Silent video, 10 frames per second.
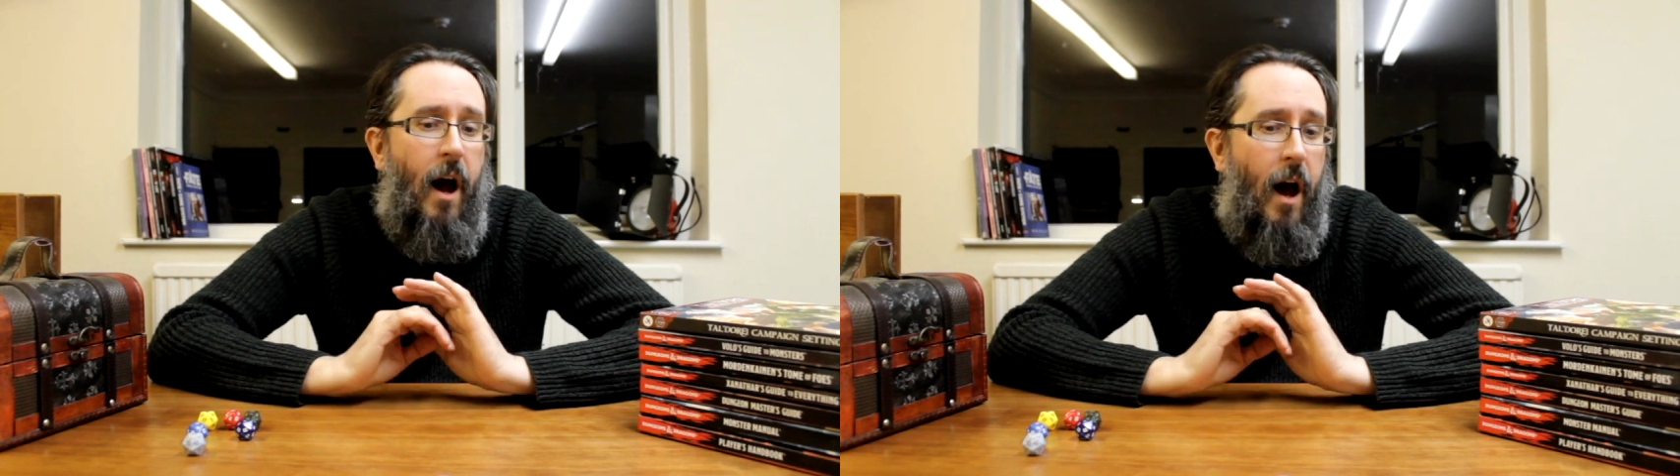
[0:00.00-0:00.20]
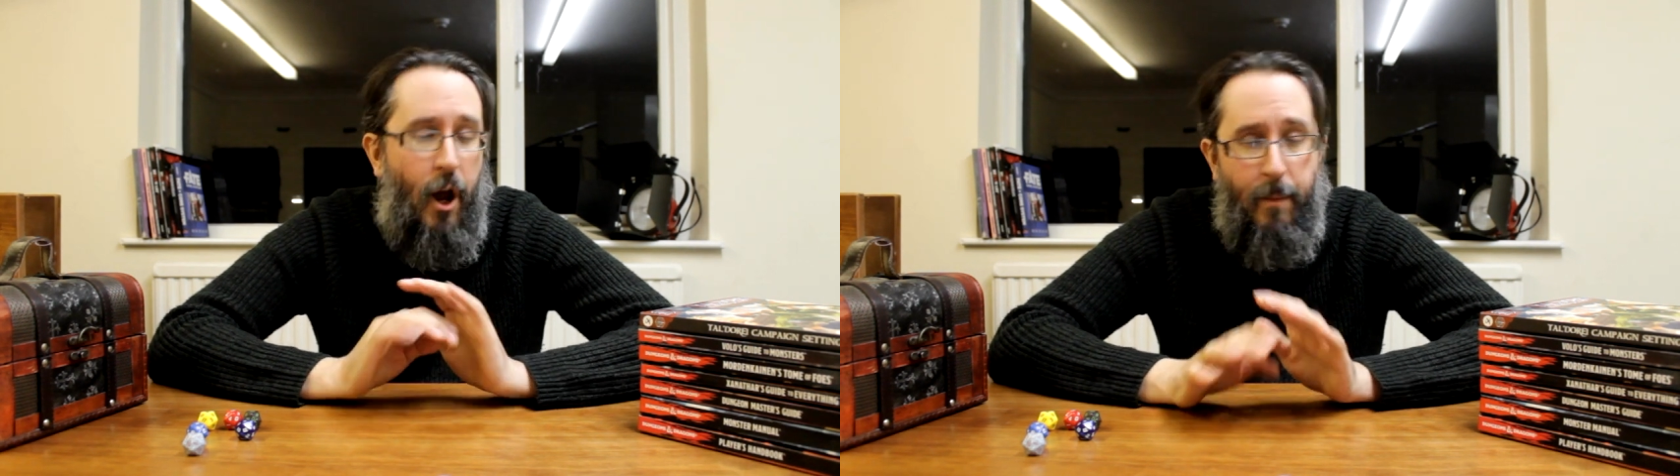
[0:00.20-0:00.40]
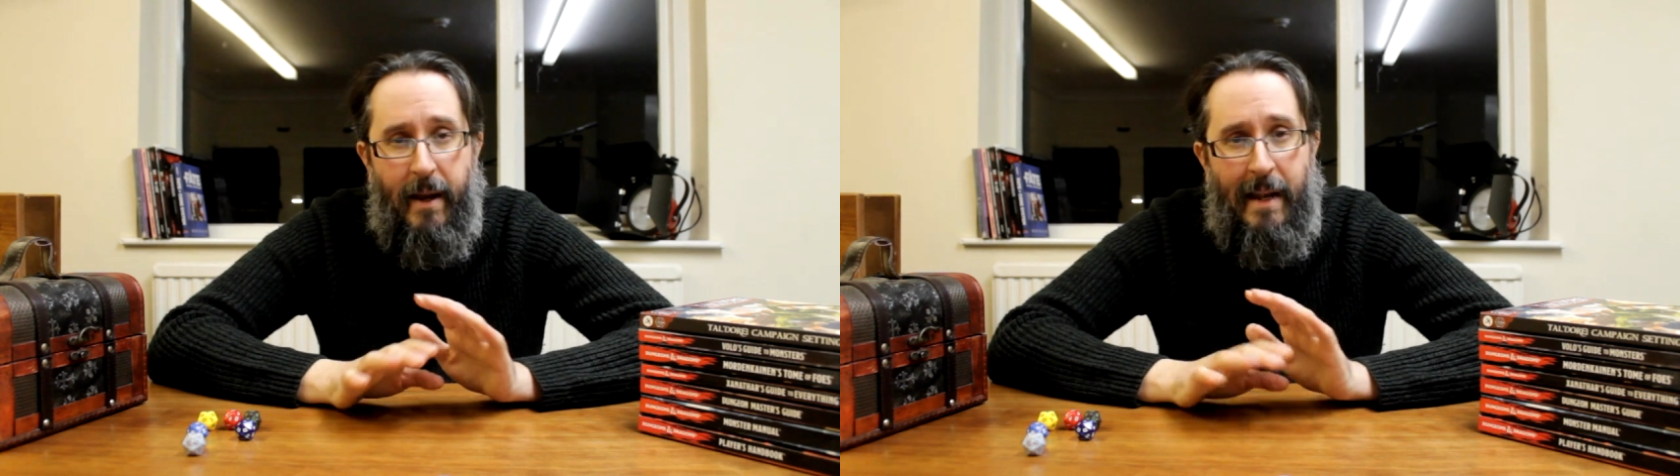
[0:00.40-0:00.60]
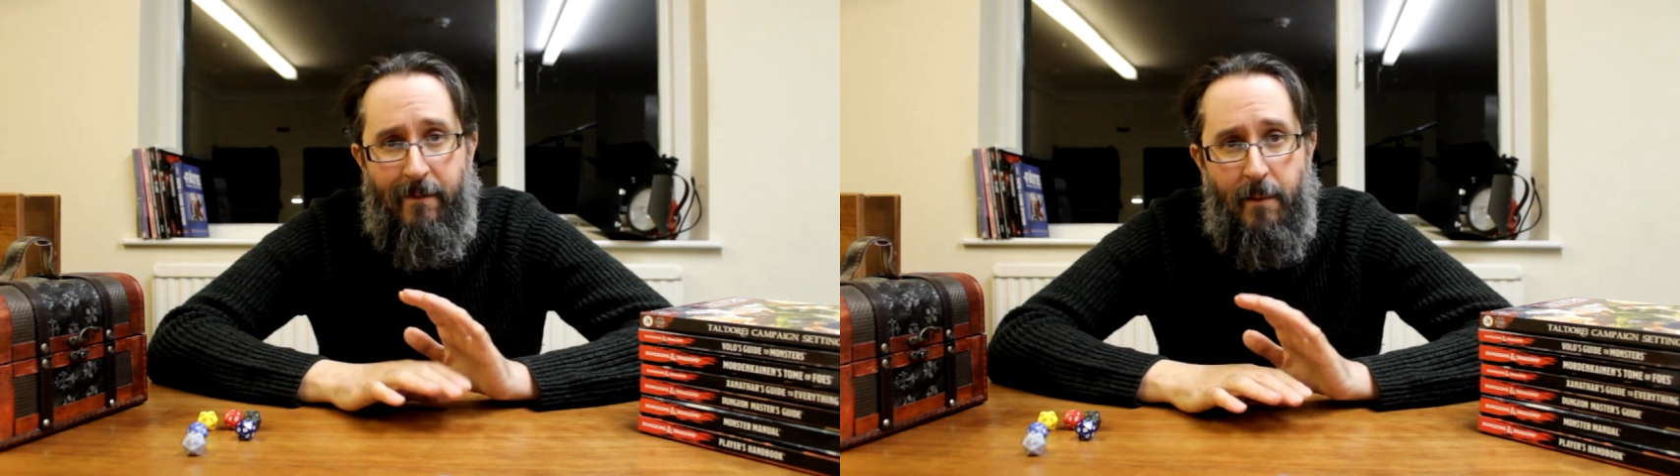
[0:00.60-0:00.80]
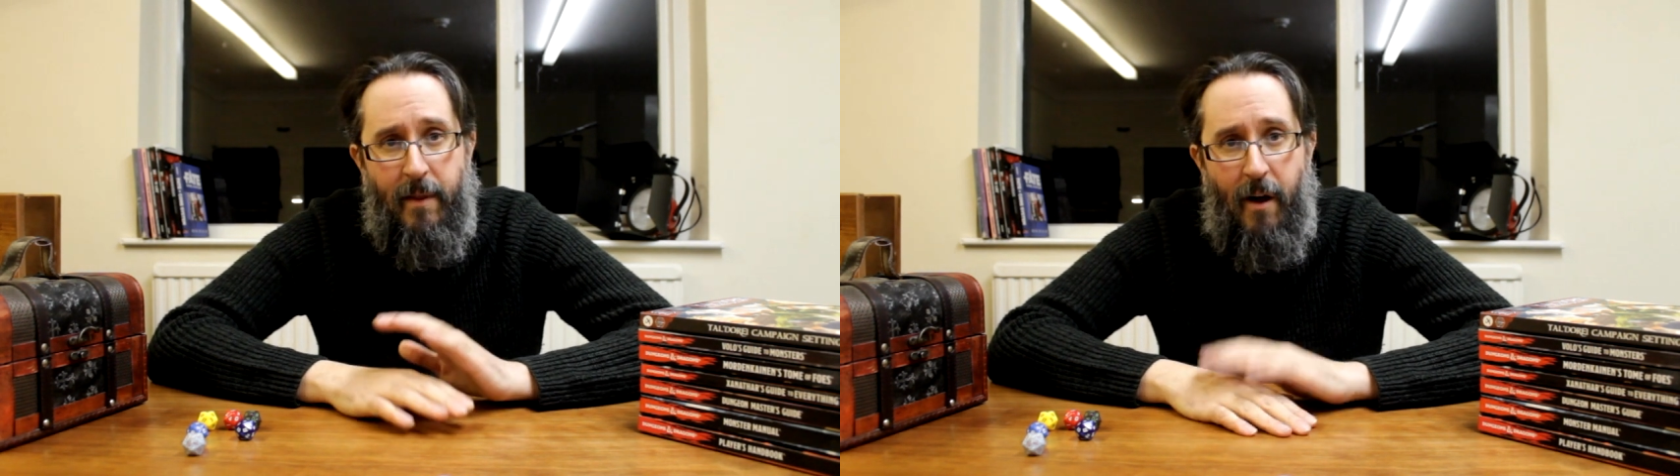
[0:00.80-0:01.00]
I hope I can live
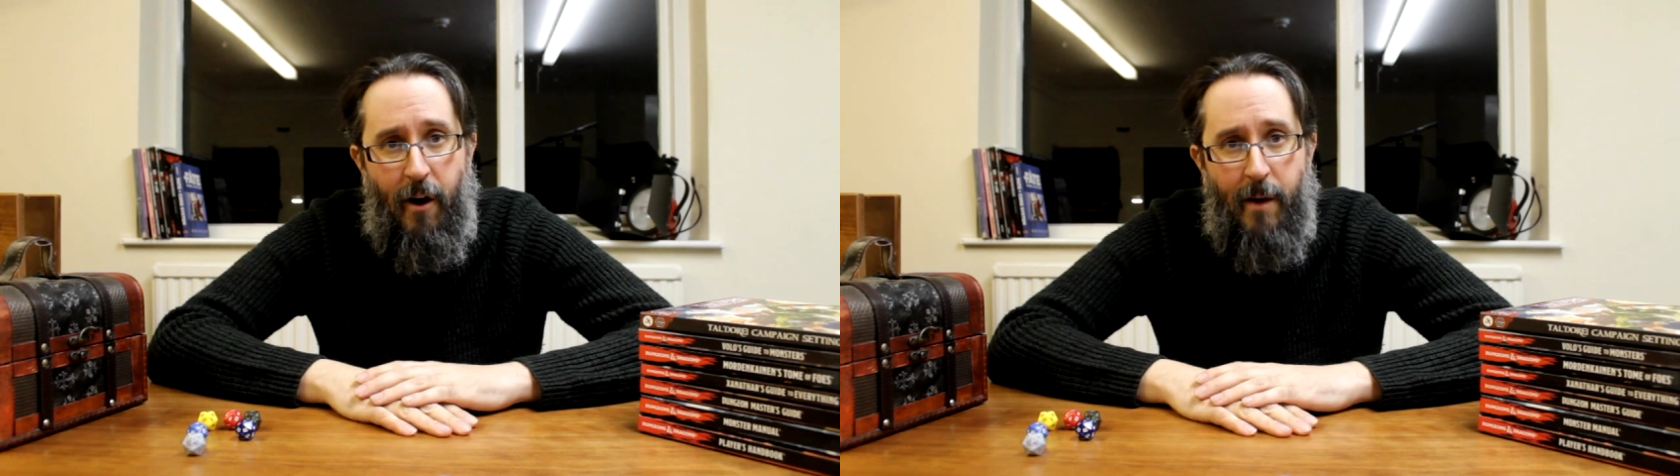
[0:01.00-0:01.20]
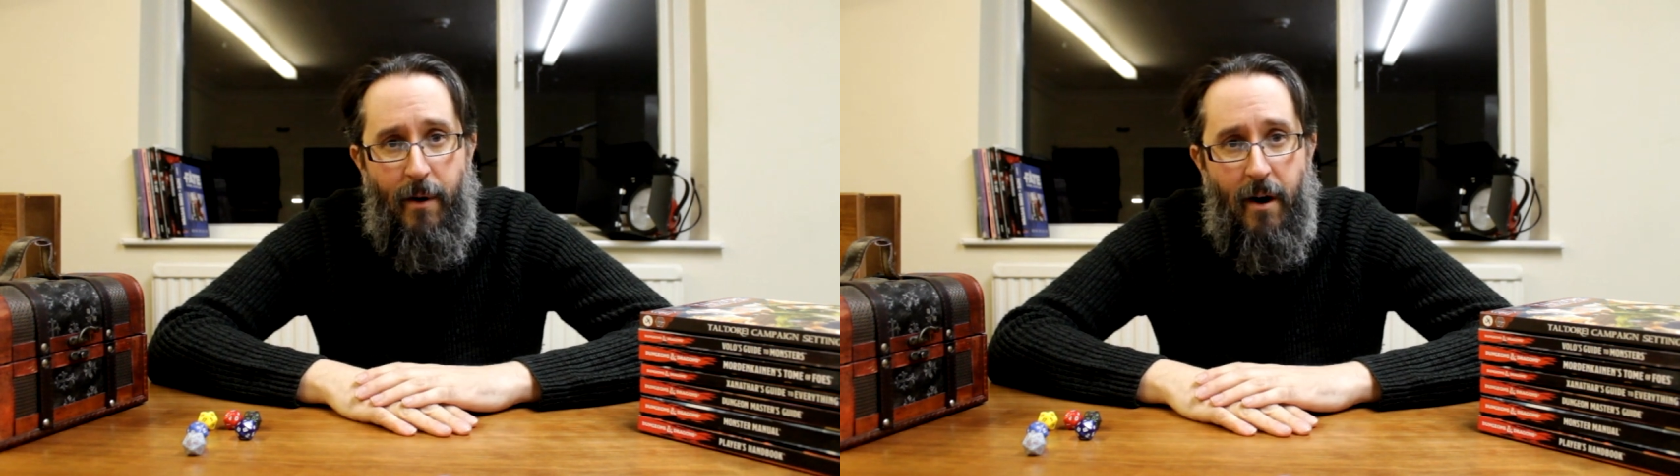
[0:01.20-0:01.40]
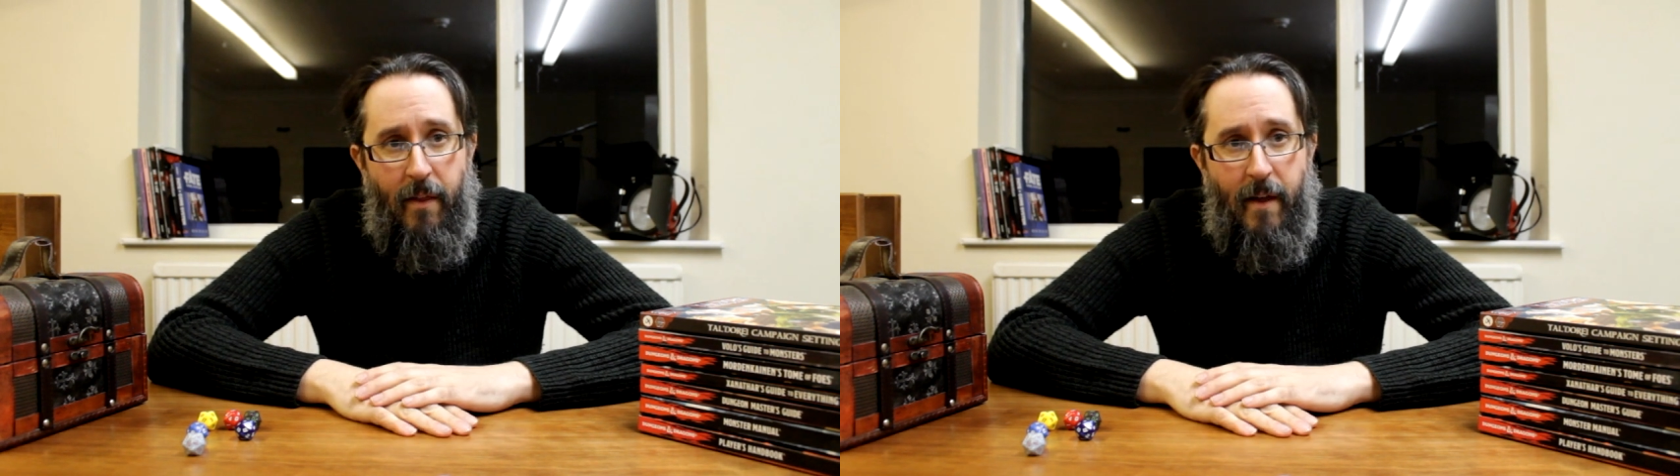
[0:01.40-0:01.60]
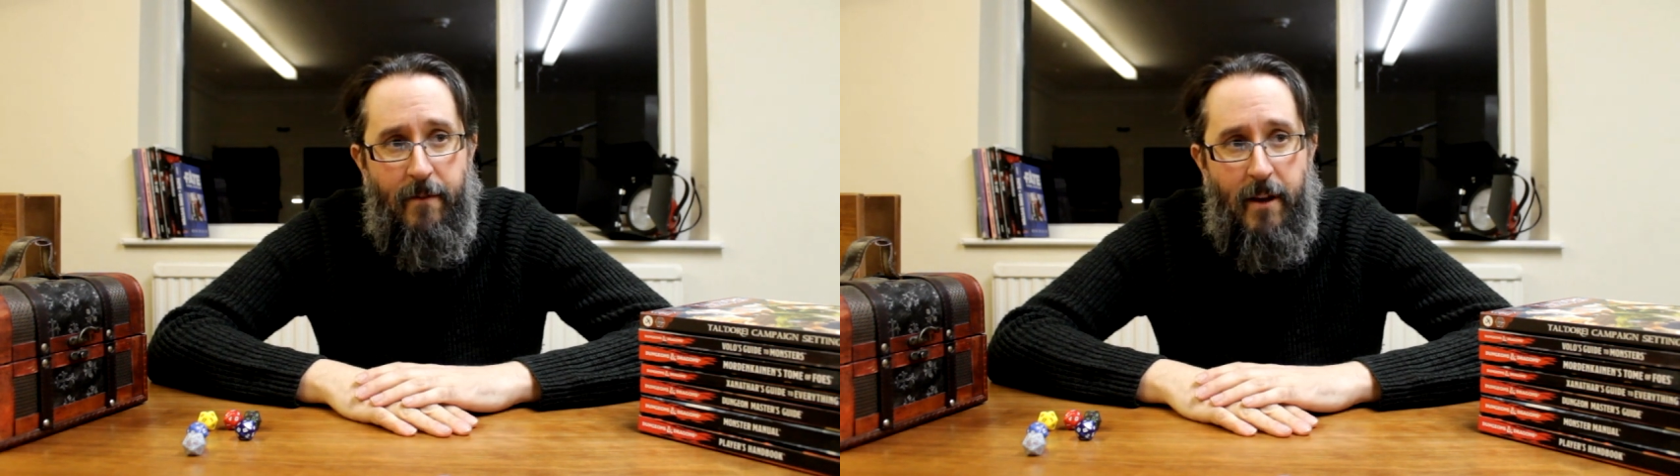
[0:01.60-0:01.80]
up to the high bar that